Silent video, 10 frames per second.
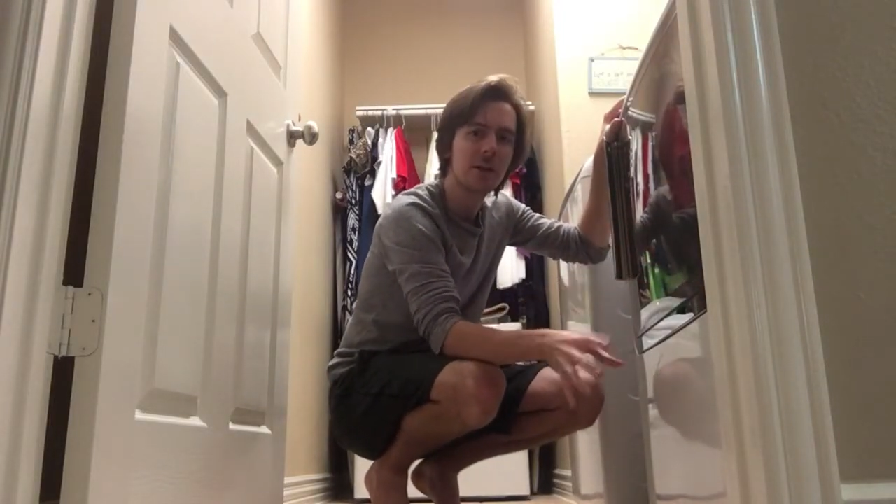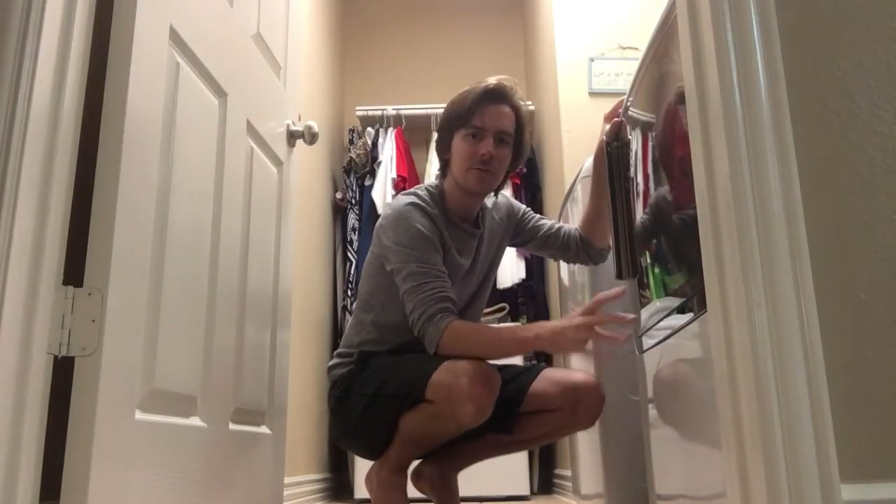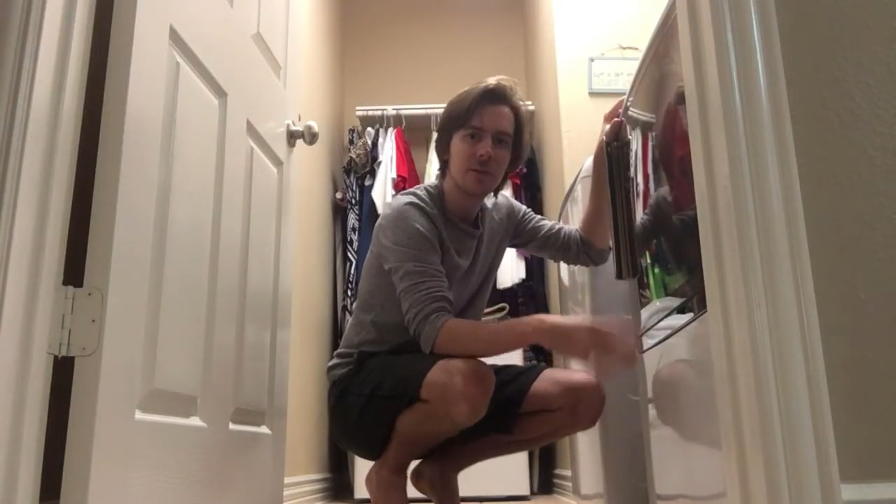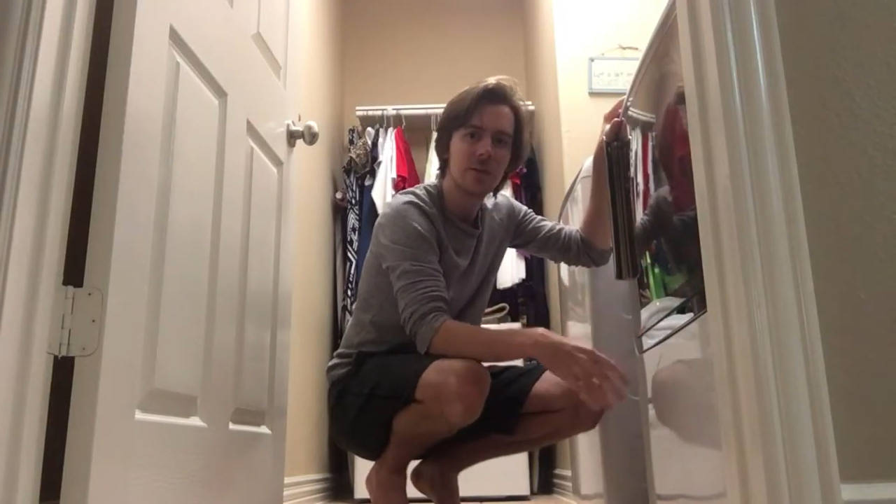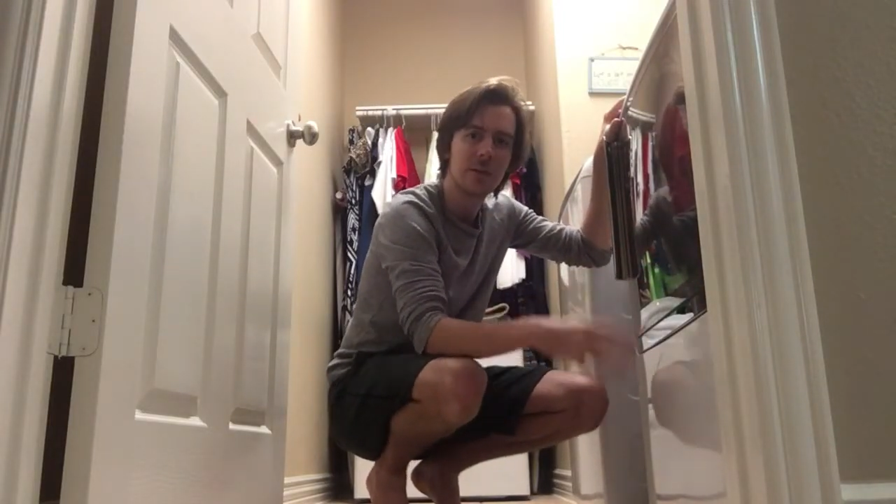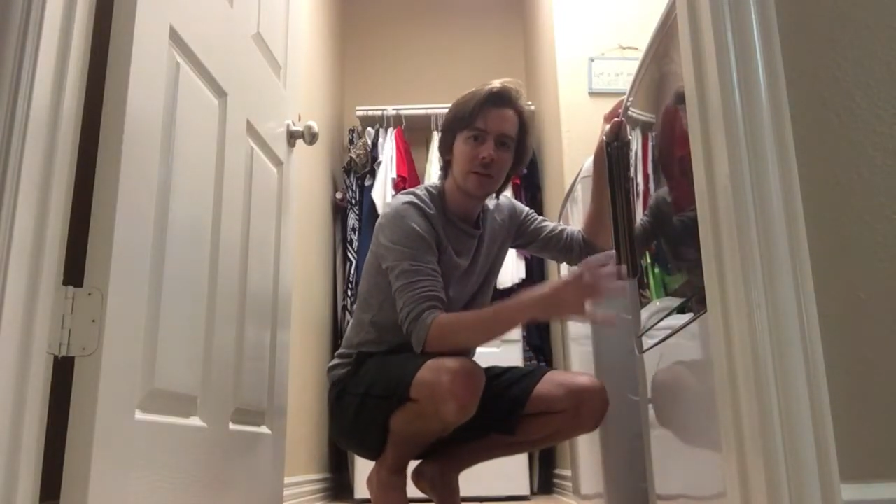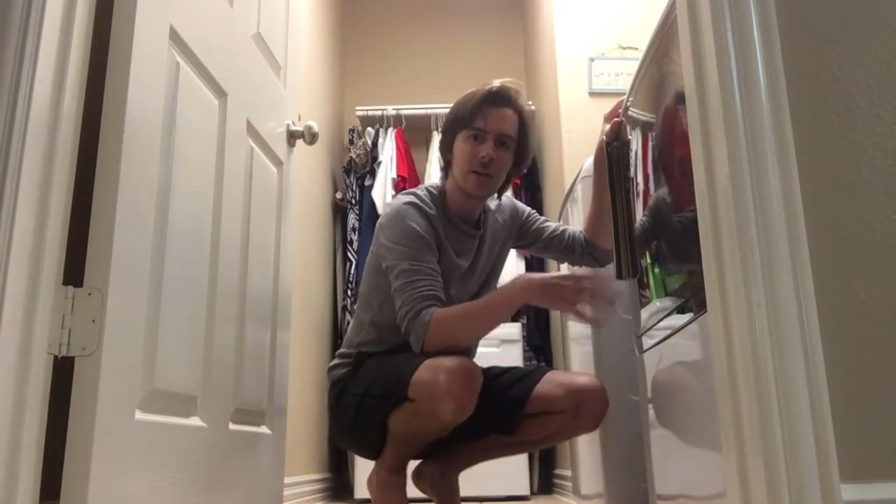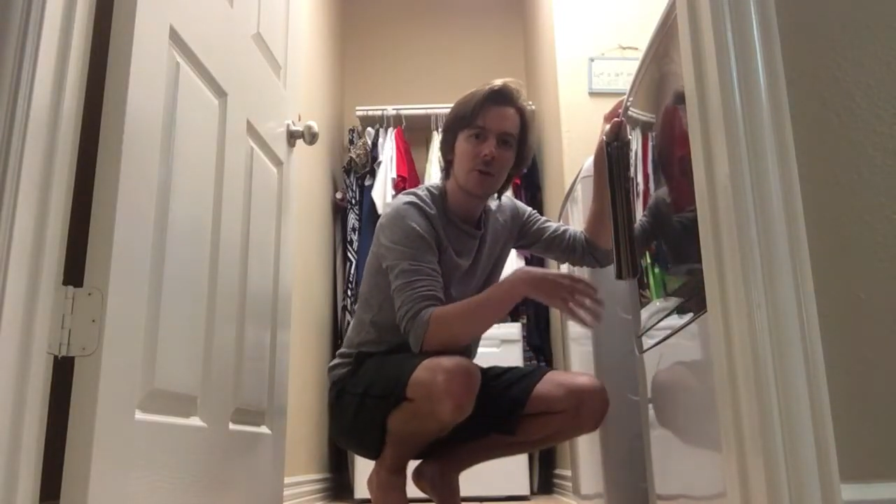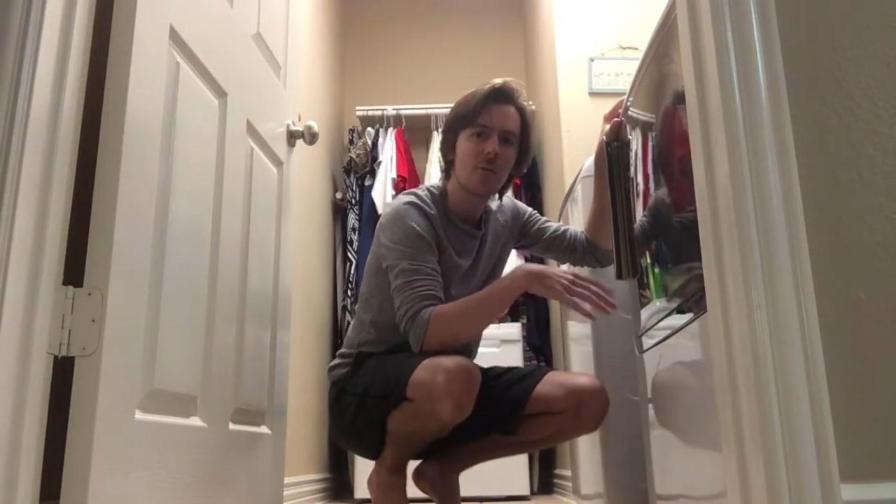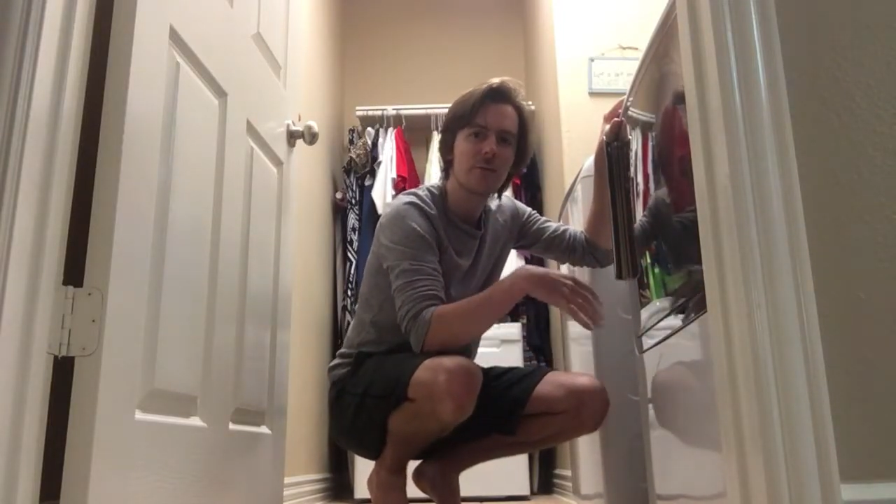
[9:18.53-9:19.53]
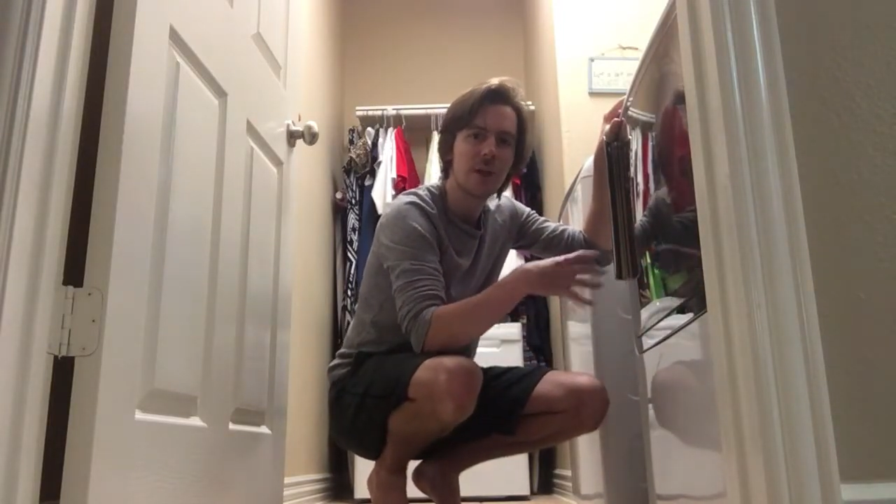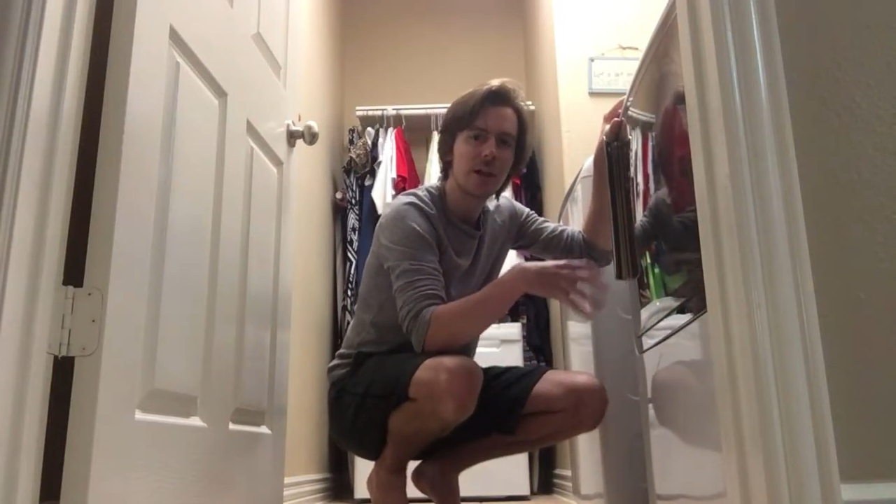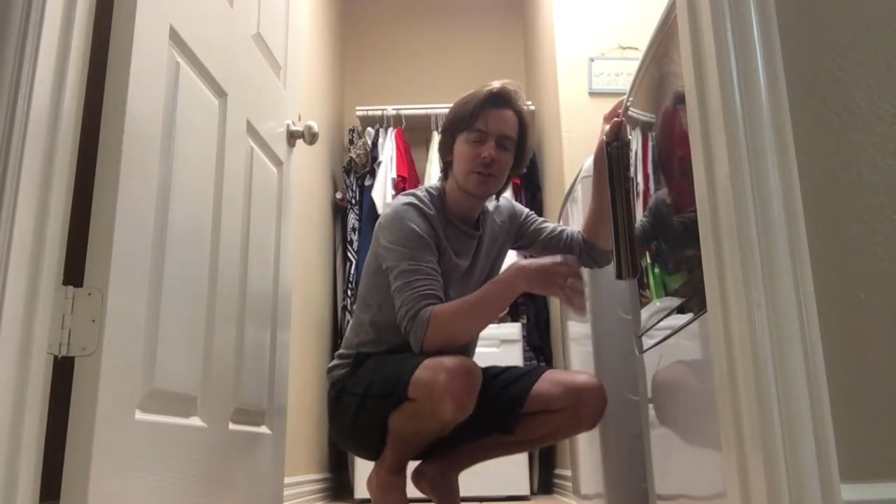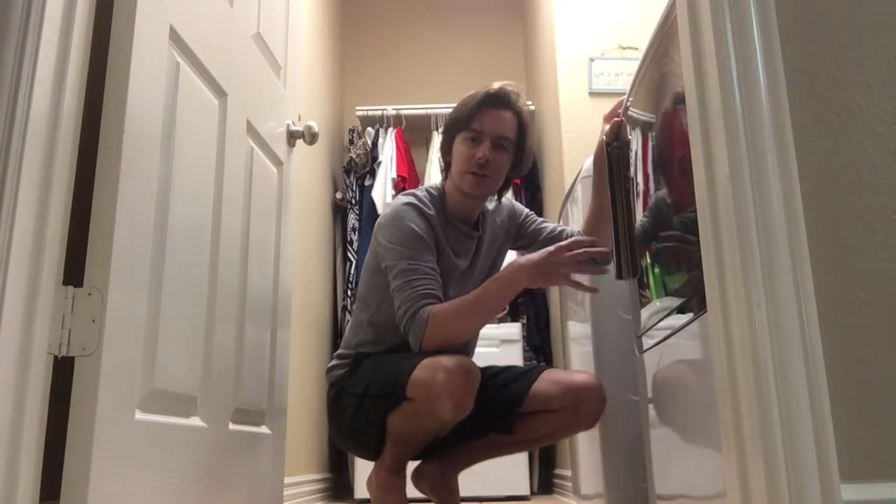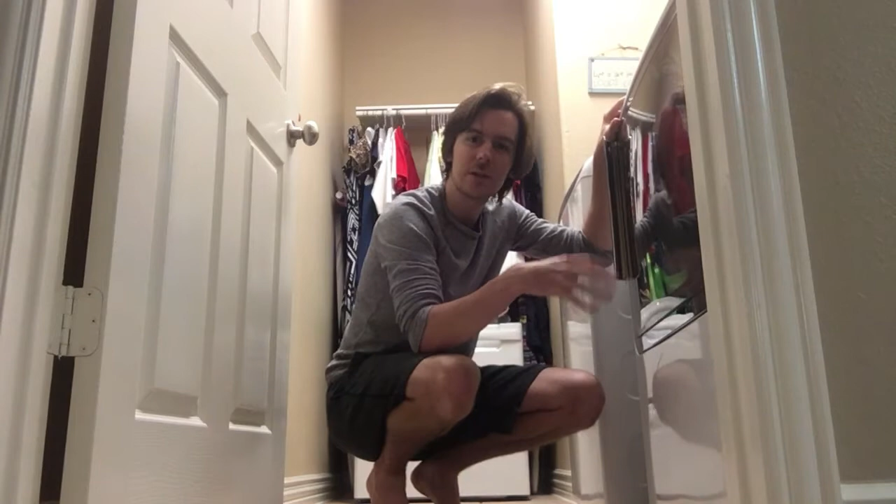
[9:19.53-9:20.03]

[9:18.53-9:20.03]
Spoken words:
I left it in there overnight